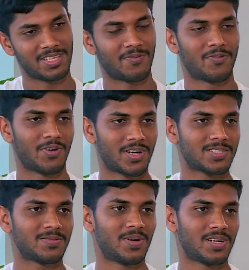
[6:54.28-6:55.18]
thing for
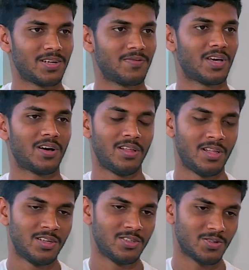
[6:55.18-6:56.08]
us, but
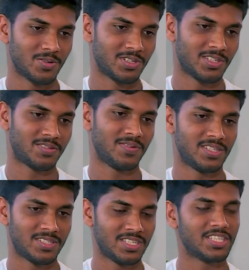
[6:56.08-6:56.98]
since
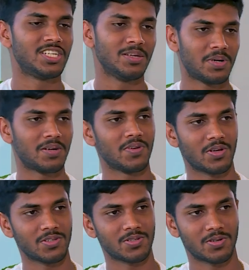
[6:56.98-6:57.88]
we see the demand, we
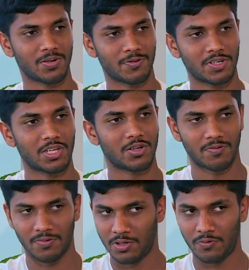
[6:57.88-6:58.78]
are also working
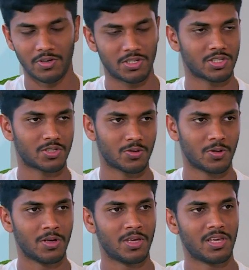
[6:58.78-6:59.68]
on new features
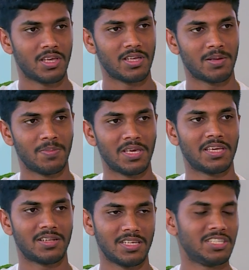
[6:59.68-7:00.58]
to
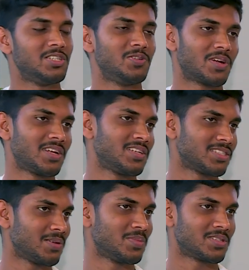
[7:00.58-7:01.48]
make it easy to write
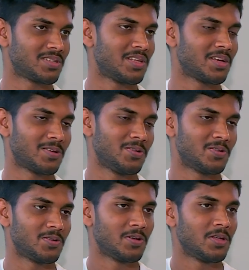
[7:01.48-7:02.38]
assignments,
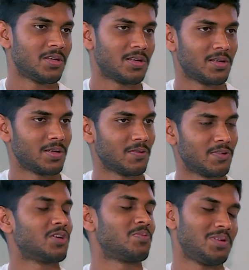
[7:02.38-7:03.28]

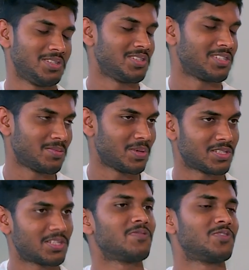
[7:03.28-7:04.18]
without plagiarism
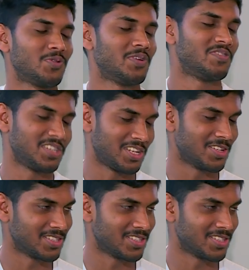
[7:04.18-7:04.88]
and stuff, so we are working